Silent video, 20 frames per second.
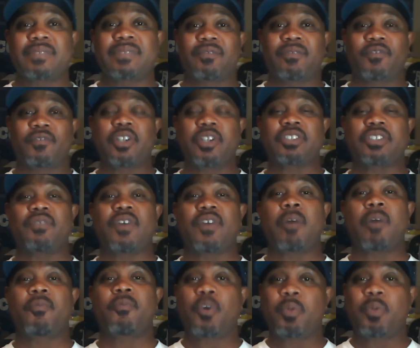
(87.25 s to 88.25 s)
first of
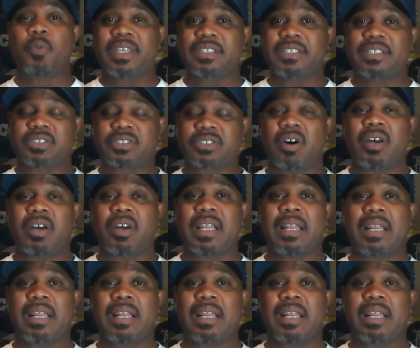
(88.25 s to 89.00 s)
all, before we get started,